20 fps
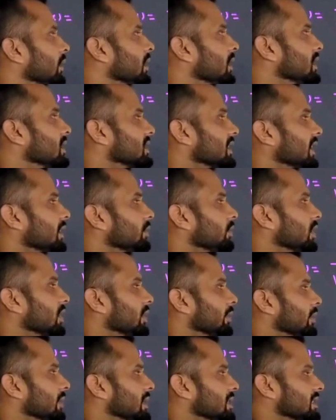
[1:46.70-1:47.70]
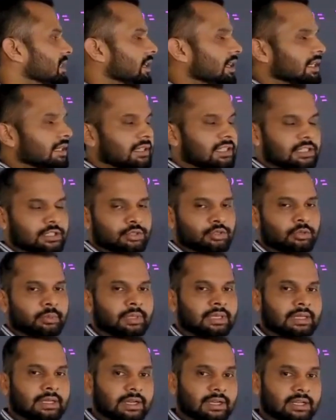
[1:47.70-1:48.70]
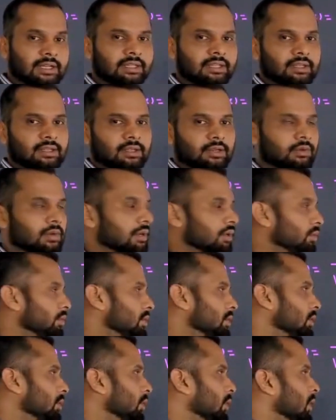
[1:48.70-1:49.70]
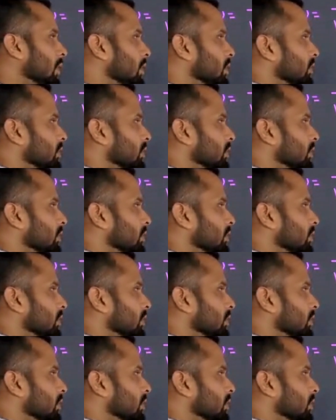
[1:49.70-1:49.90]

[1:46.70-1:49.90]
inside whatever is there, that should be greater than equal to 0.